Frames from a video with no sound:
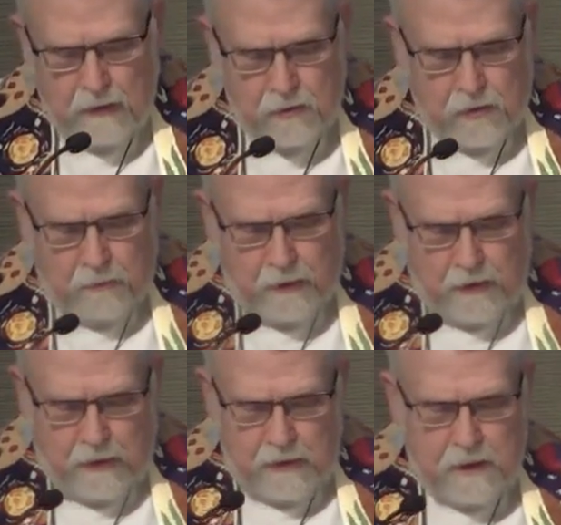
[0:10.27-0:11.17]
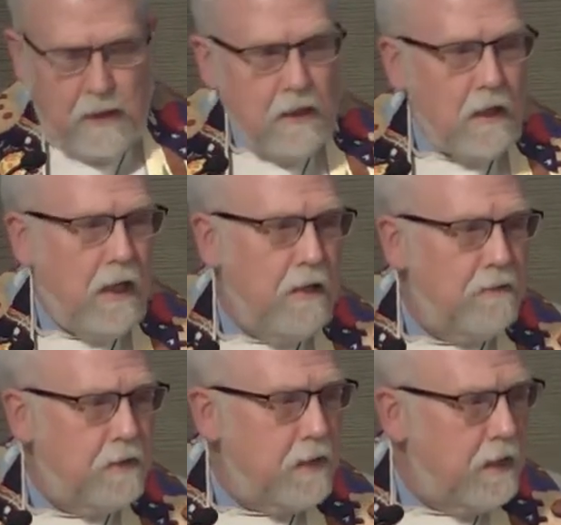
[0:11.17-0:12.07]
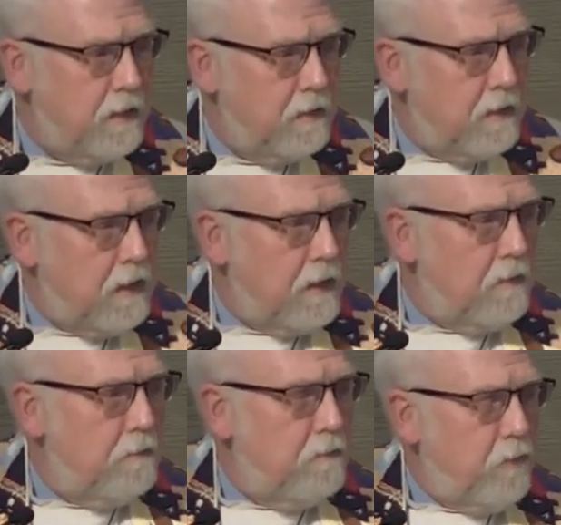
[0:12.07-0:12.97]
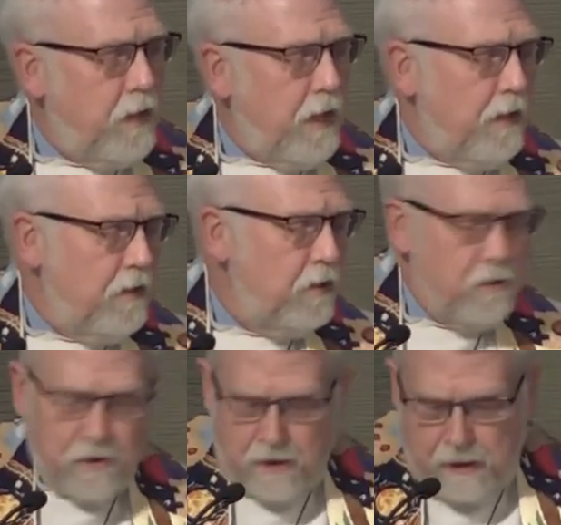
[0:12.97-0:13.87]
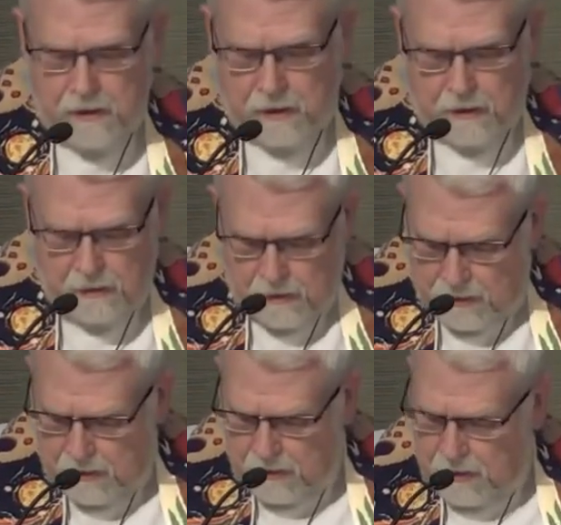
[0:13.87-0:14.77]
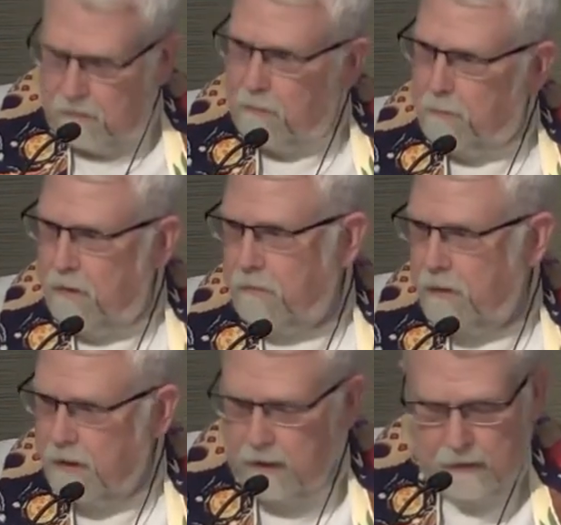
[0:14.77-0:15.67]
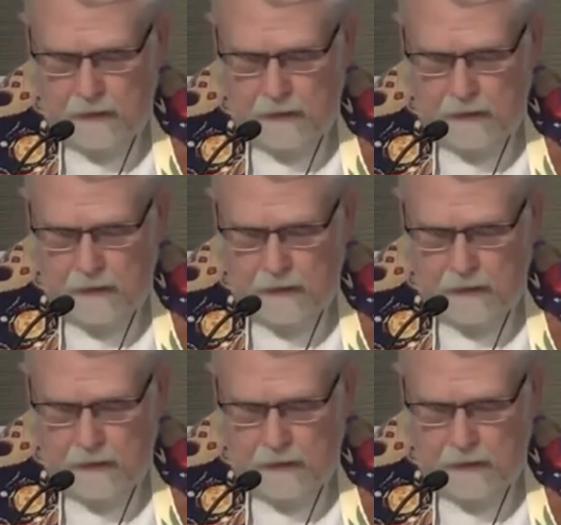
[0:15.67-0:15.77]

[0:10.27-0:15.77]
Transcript: so many things in our lives, and we enter a new season, the season of Epiphany.